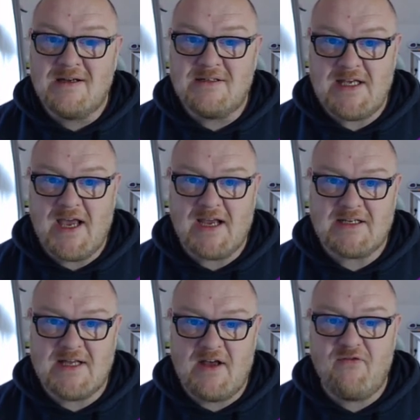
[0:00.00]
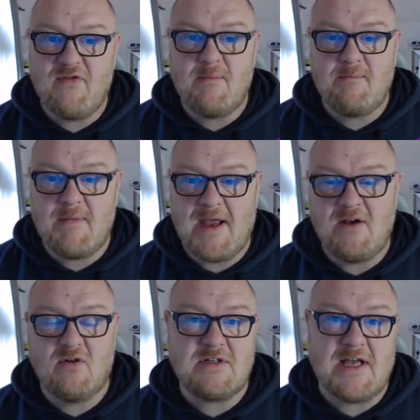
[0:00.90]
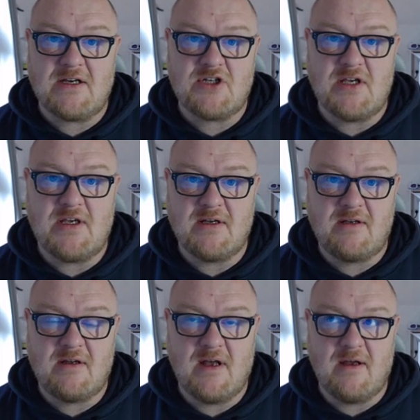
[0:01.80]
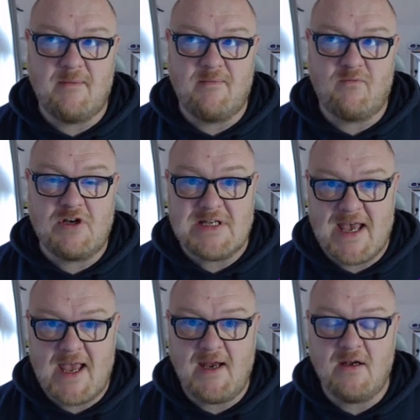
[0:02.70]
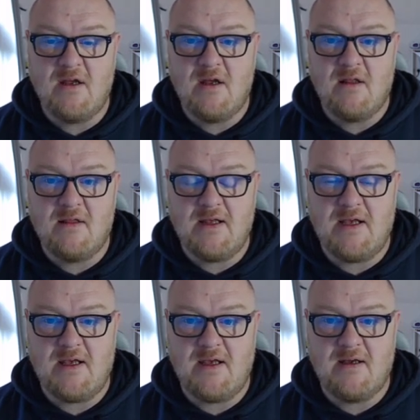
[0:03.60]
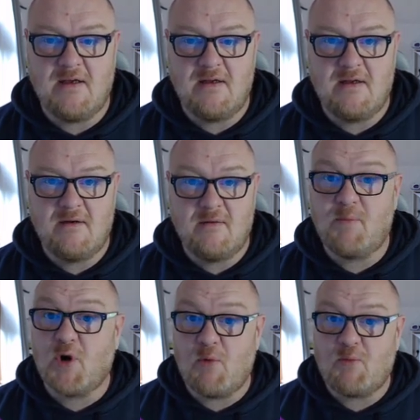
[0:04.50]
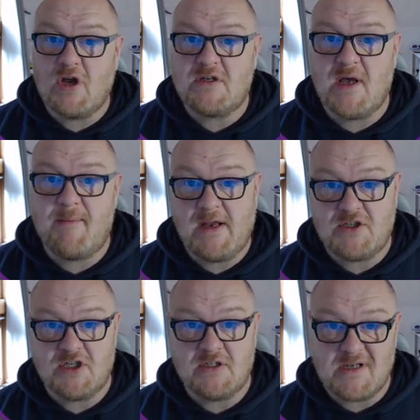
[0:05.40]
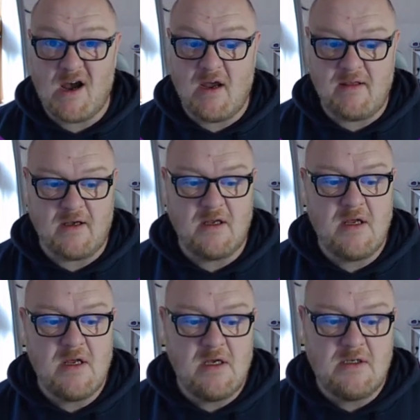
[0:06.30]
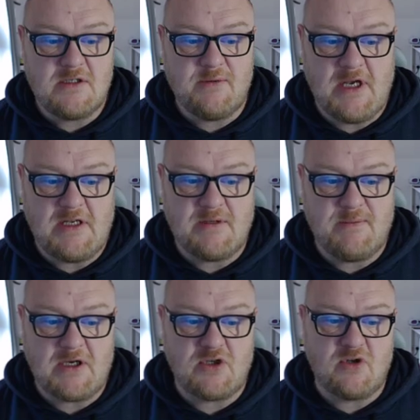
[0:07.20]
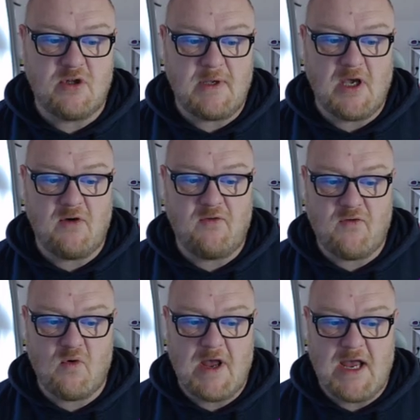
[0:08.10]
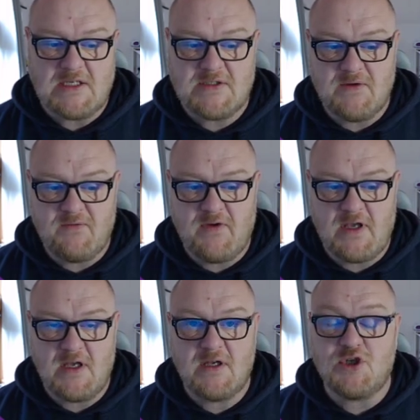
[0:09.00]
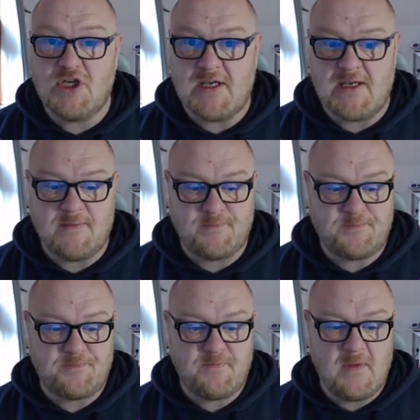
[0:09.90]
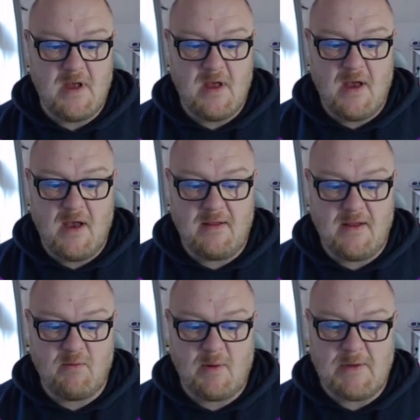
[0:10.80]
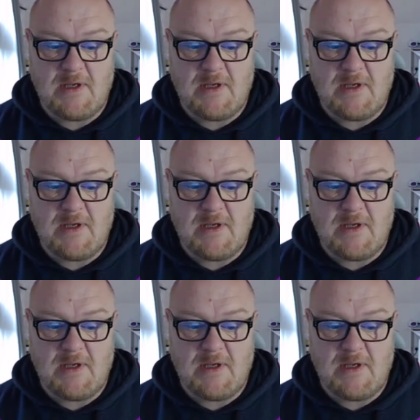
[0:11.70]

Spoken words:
DXF may not actually retain the appropriate dimensions either. So we need to make sure that we go for SVG. And then when we